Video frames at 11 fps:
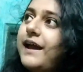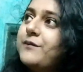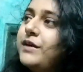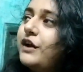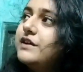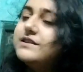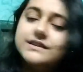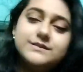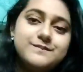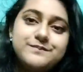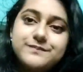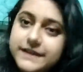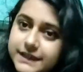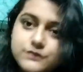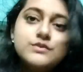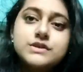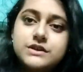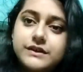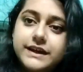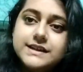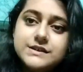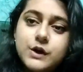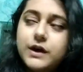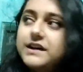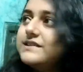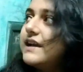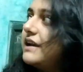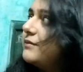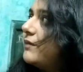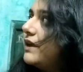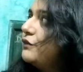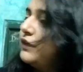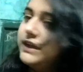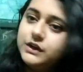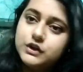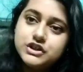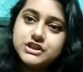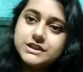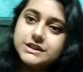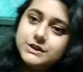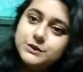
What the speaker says: because it would create noise and my window shut.